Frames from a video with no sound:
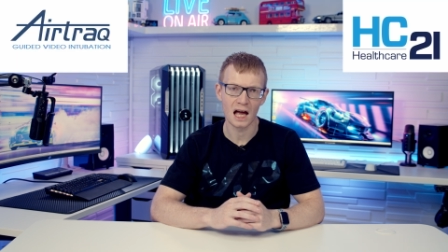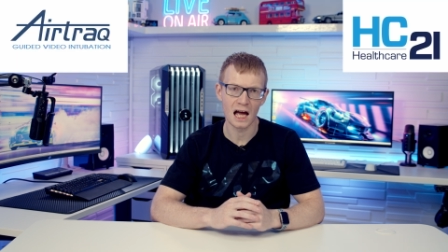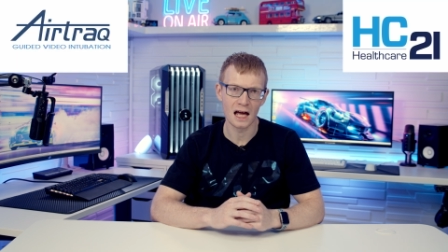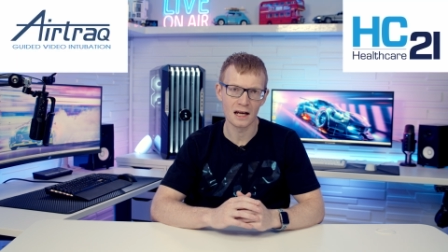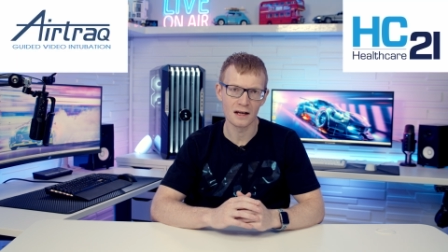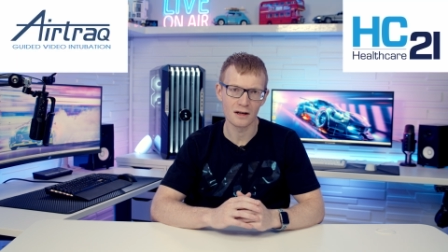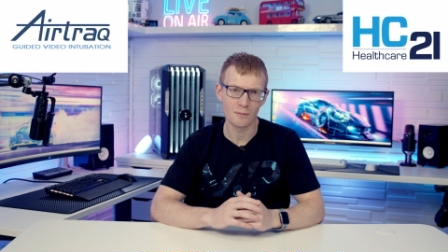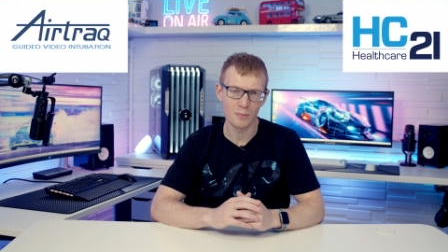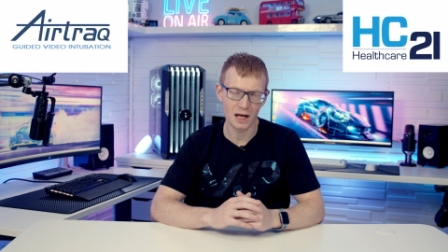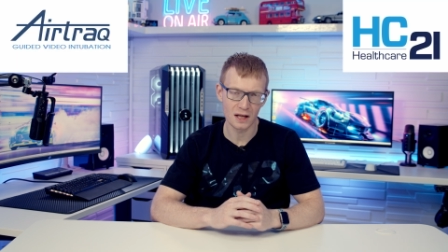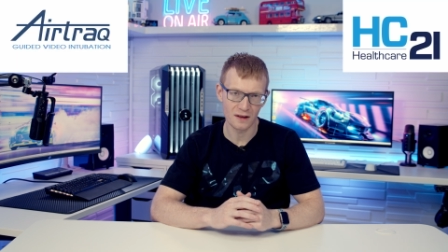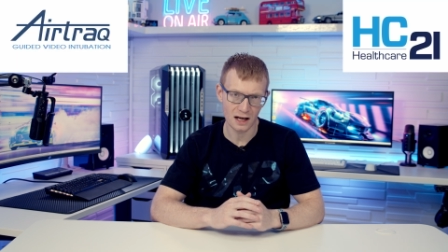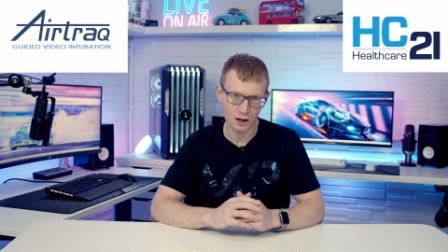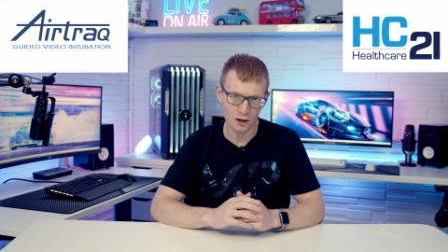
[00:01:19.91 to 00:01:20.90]
And
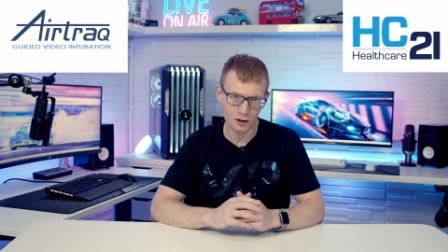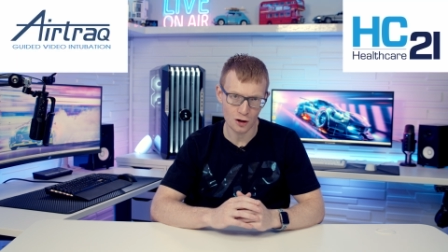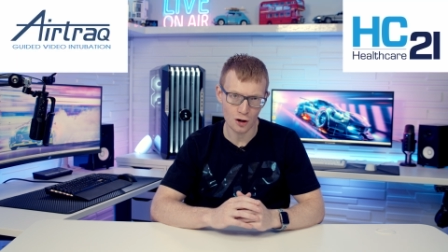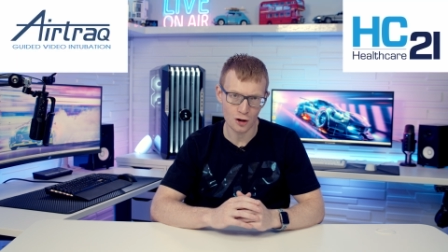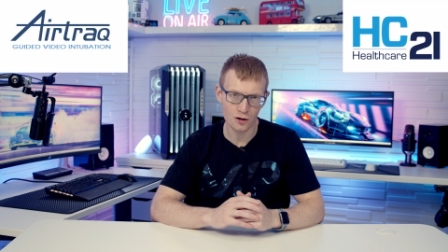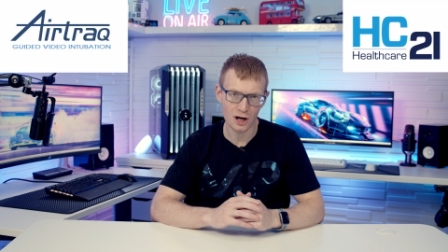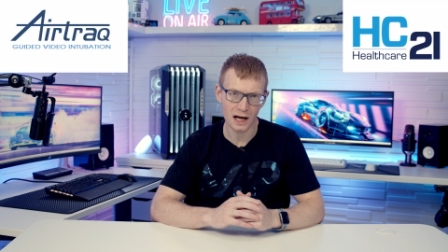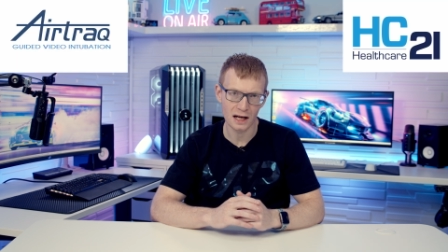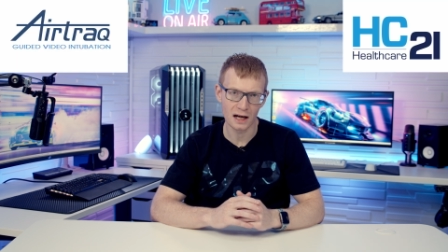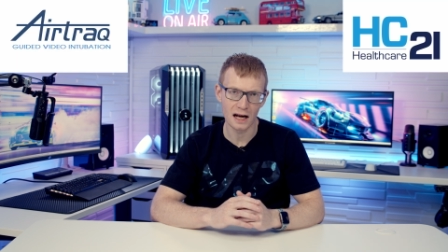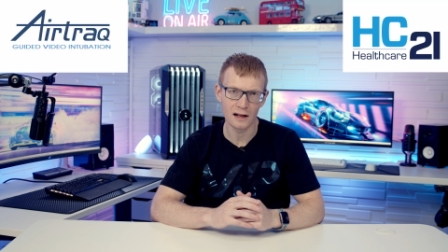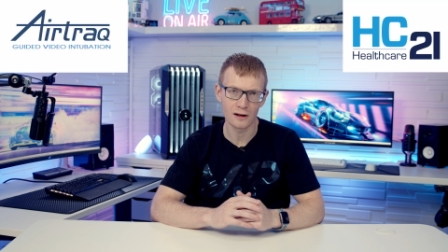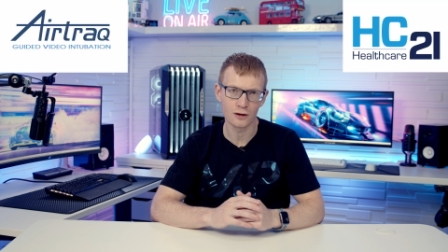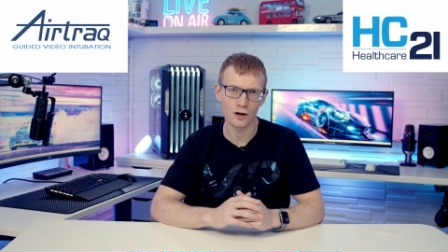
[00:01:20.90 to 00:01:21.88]
big thank you to our track and
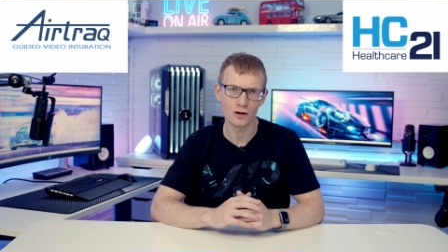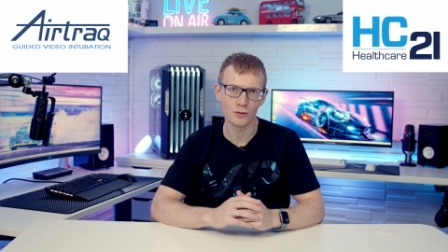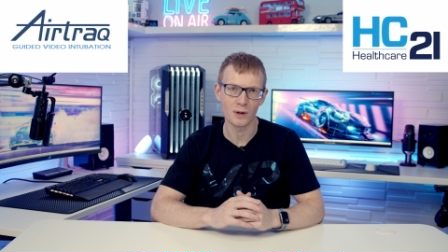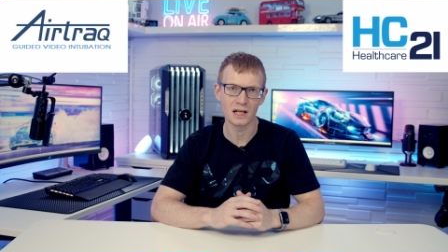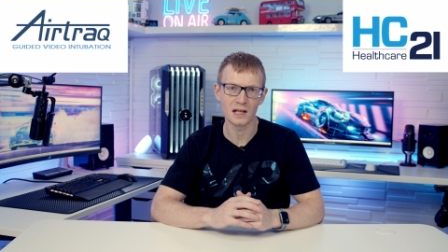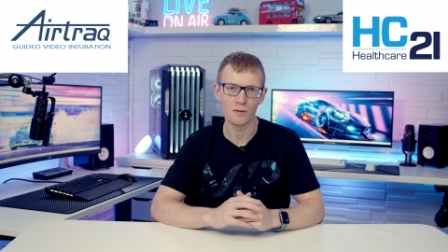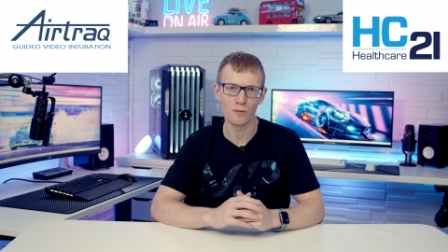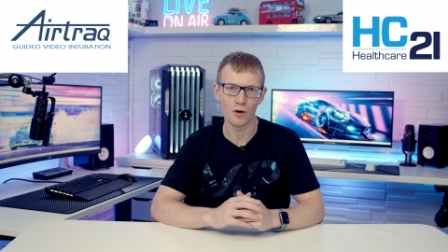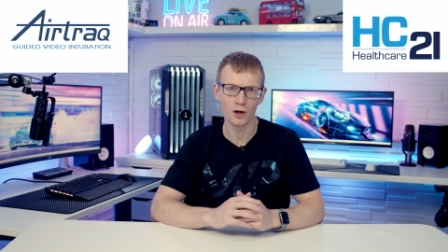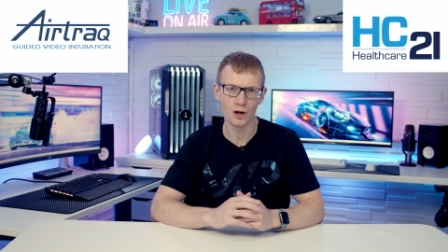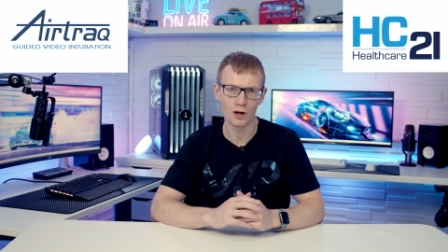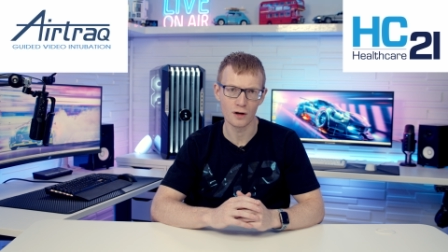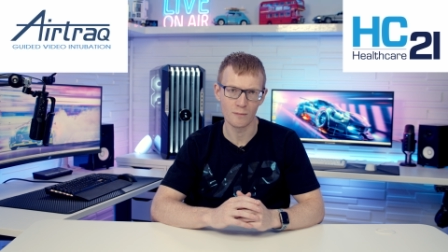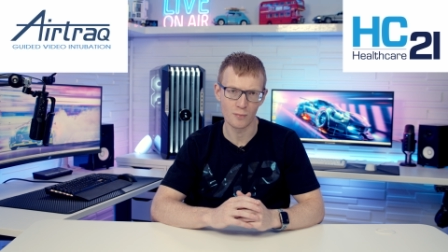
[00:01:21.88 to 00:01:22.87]
healthcare
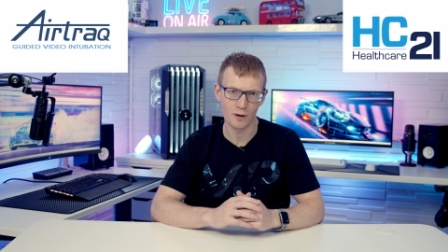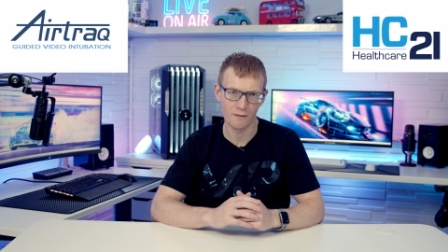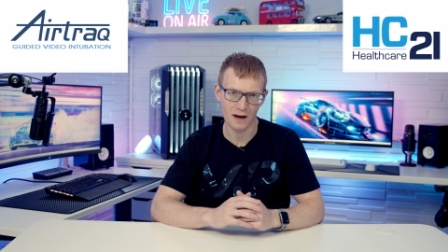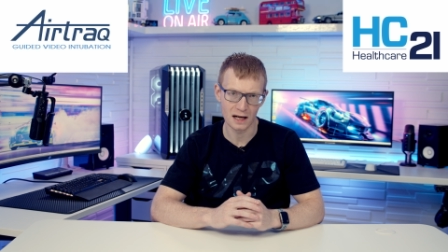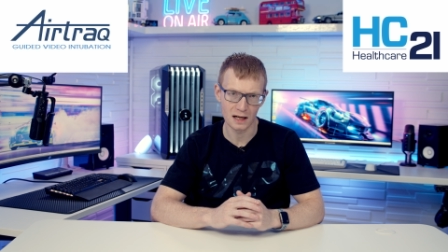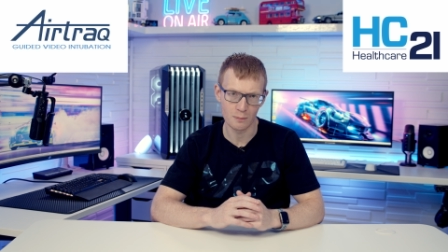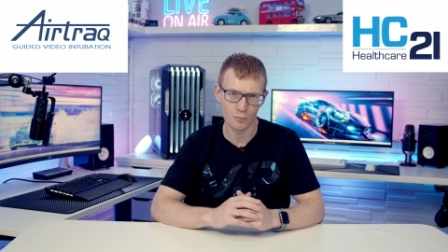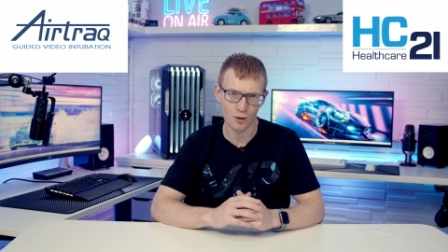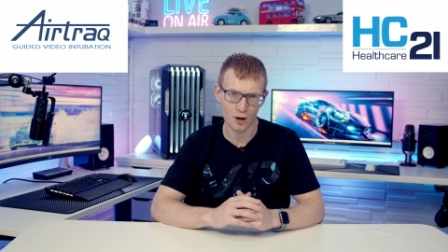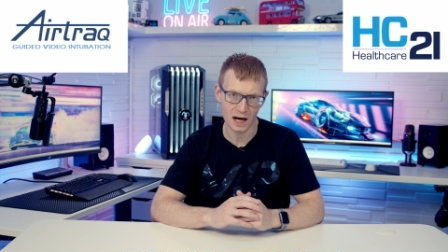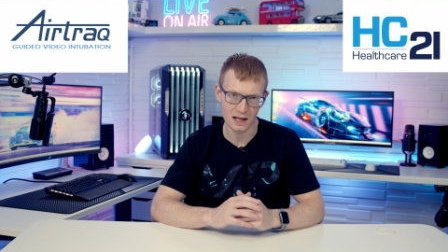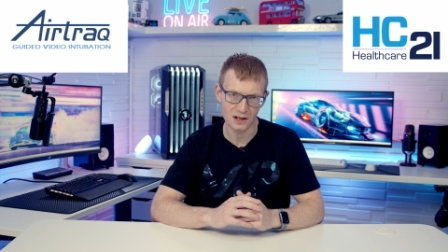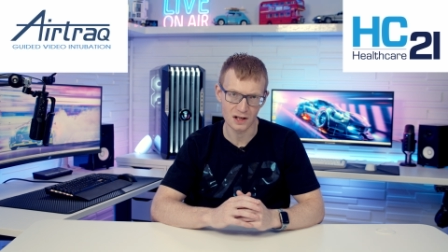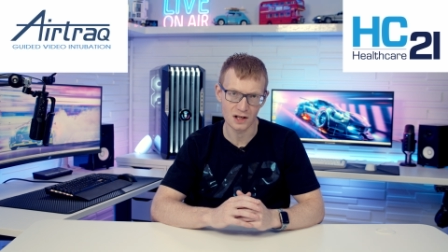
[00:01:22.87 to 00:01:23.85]
21 who have provided
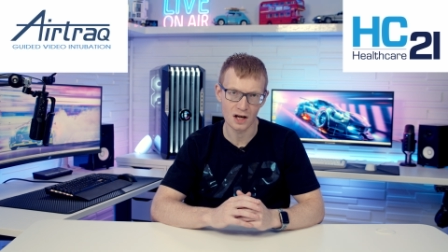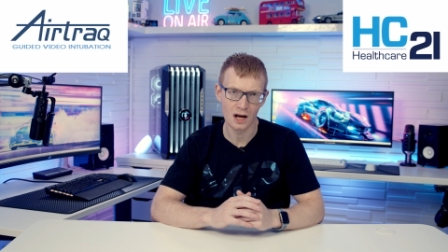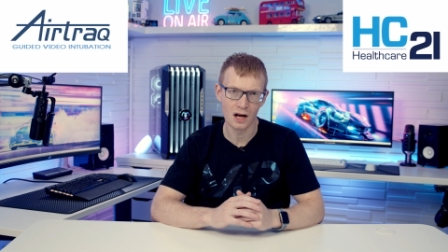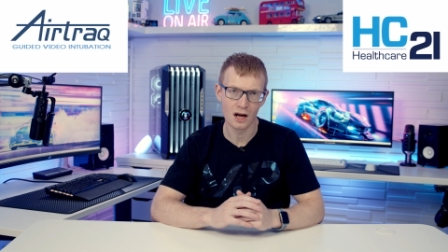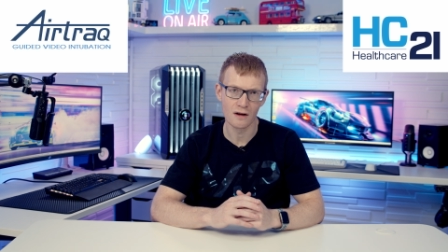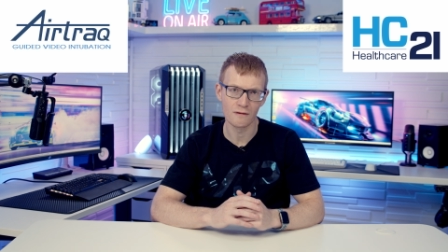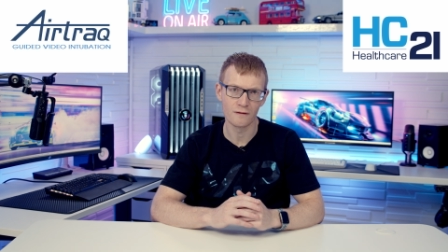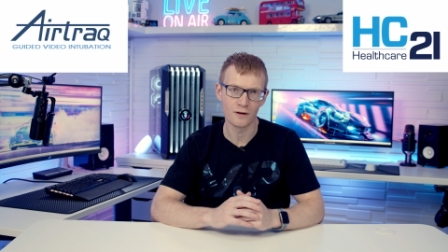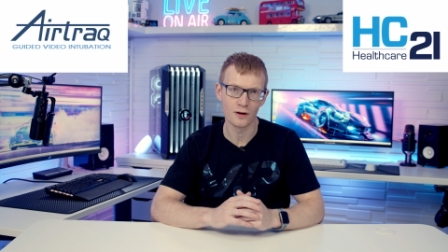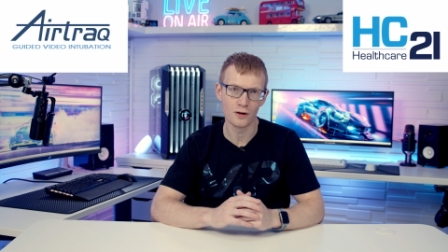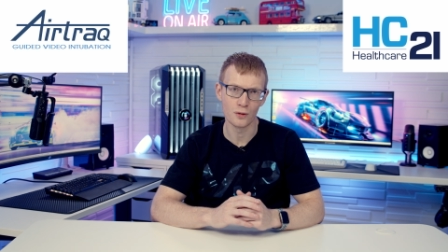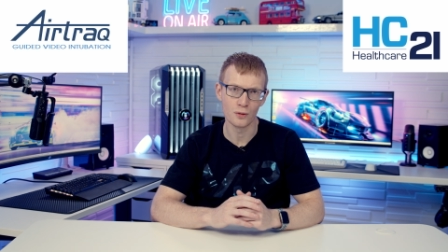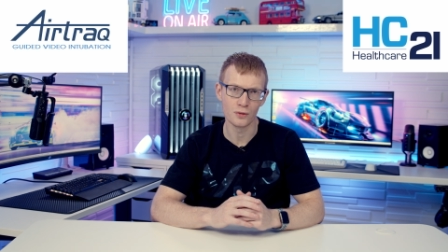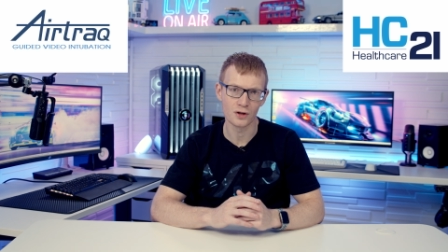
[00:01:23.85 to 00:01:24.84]
prizes for
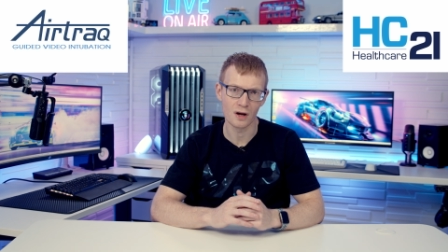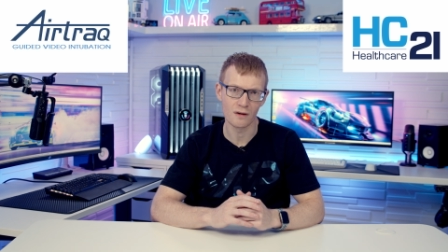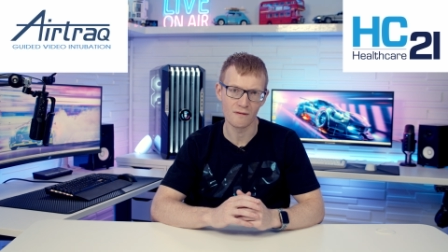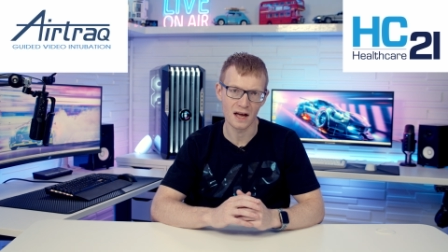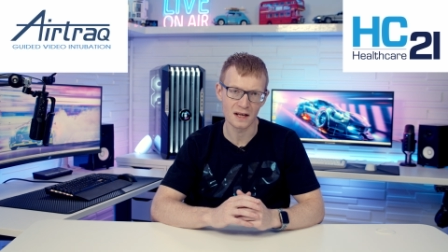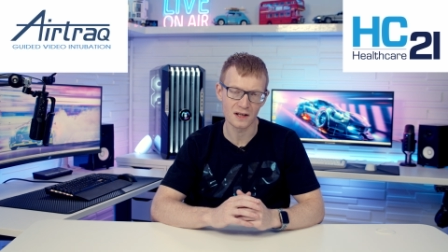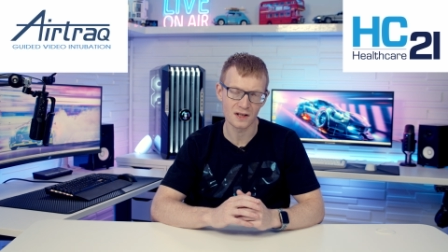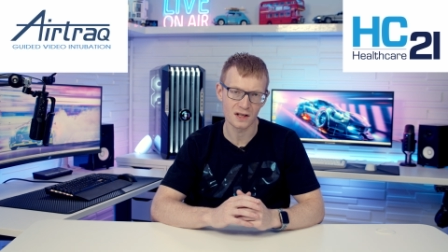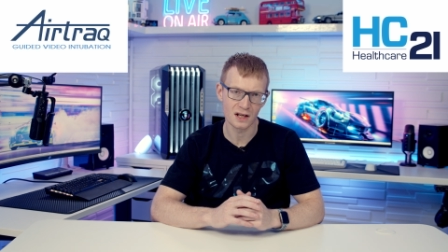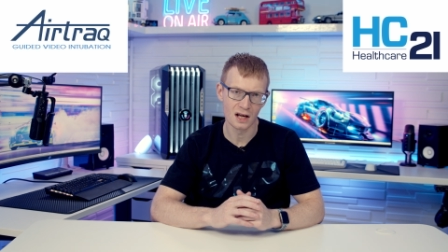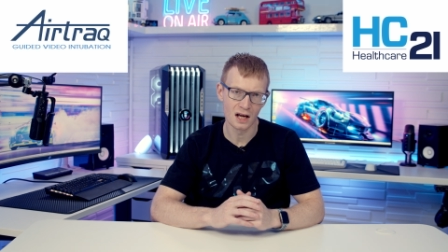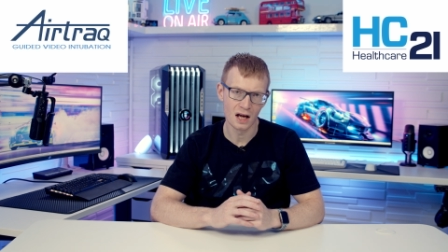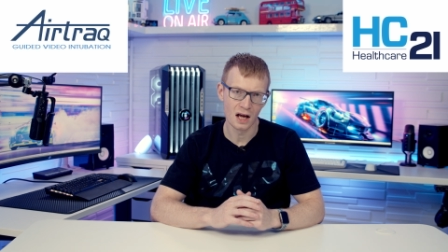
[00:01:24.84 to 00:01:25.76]
those events.